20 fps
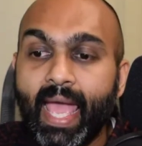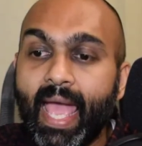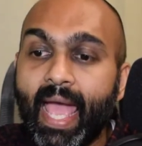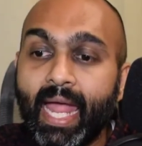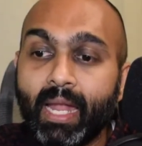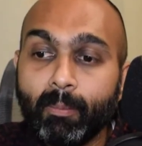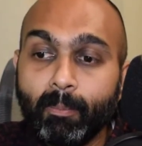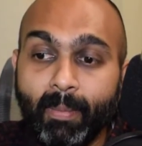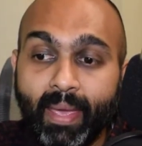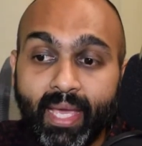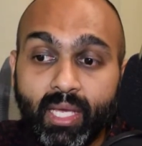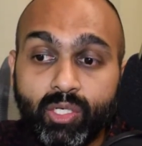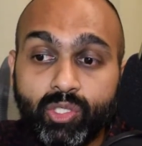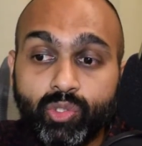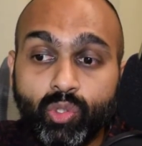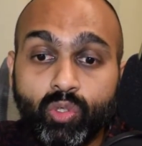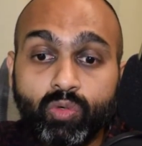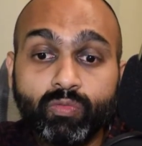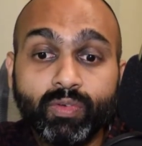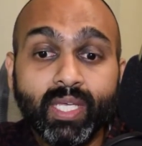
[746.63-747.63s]
and make
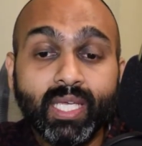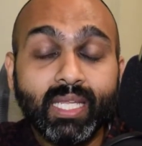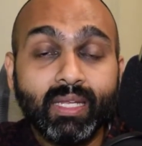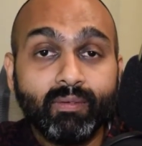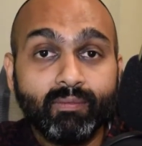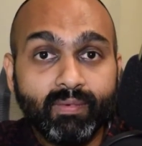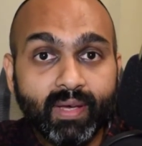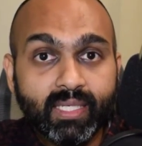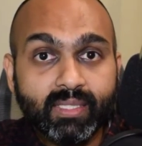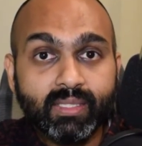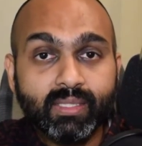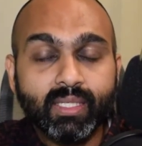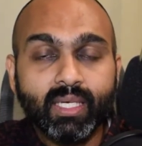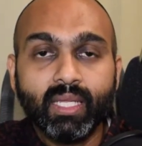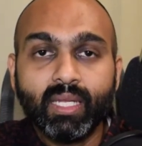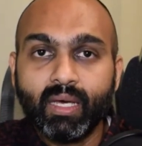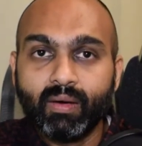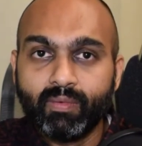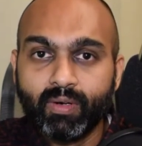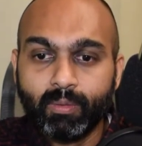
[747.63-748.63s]
sure we invest
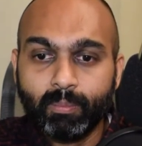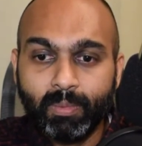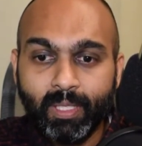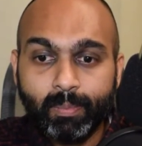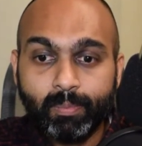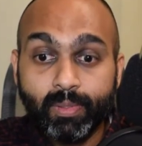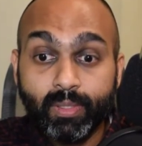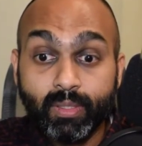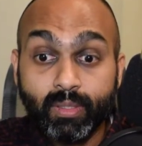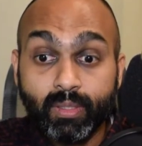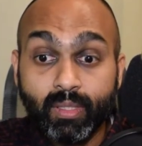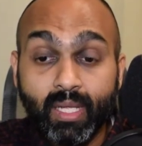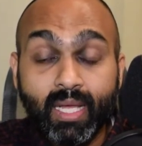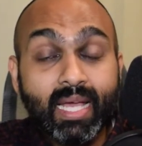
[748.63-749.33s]
in our people,